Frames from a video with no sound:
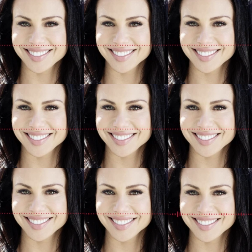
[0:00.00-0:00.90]
Mm-hmm.
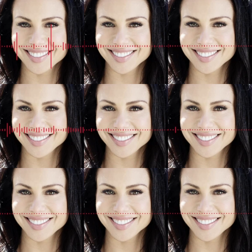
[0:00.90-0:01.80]
Nobody, I
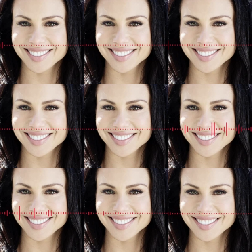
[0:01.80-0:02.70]
mean, you mean to
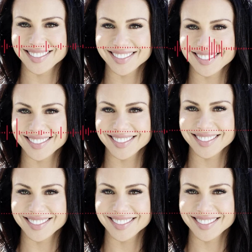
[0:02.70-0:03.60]
tell me in your
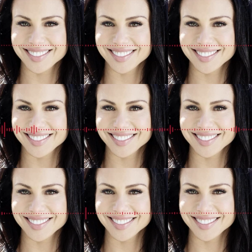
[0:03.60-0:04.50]
heart, people
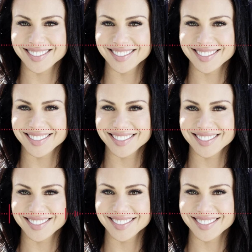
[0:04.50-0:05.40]
really believe that the
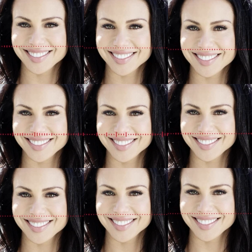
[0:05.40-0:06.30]
protein in
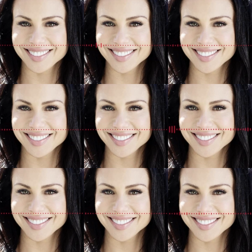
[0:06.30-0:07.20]
plants is the same as
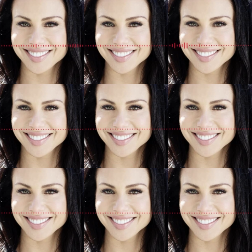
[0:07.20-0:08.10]
protein in animals?
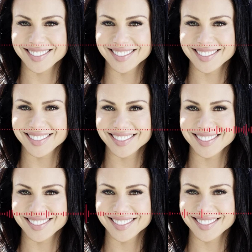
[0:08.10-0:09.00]

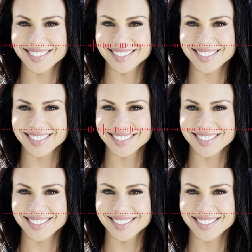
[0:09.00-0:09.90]
How does that make any
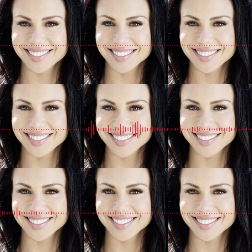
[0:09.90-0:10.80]
sense?
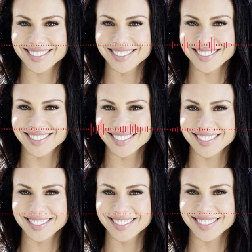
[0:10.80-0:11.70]
Muscle feeds
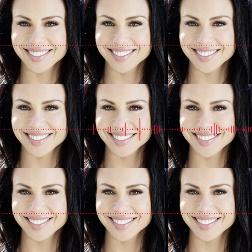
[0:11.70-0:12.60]
muscle.
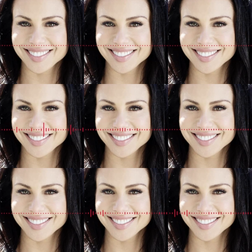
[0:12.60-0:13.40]
Plant feeds plant.